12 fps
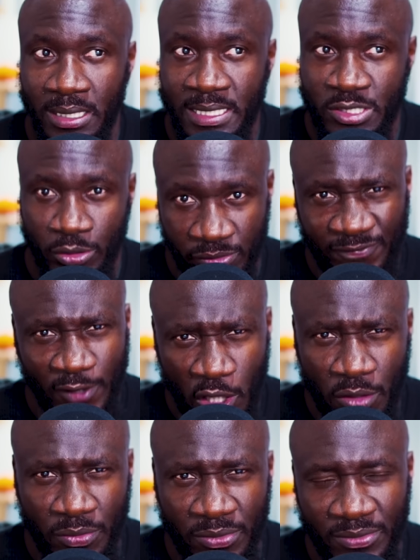He's on the
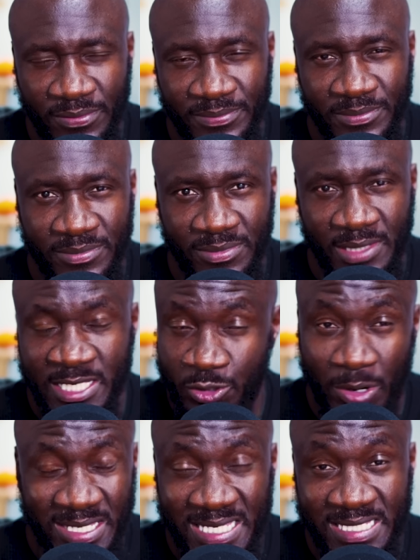floor. It's
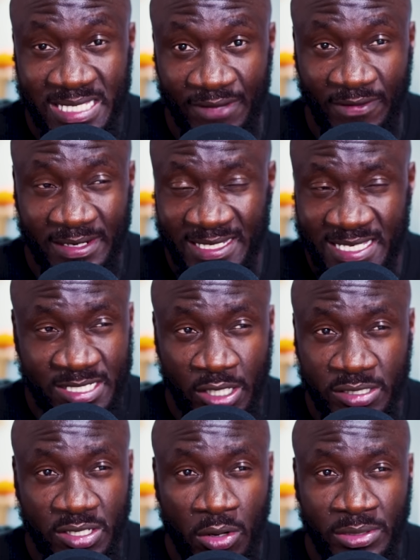crazy stuff. And this is
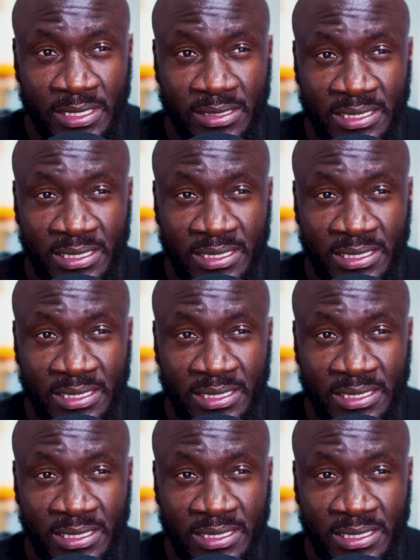not only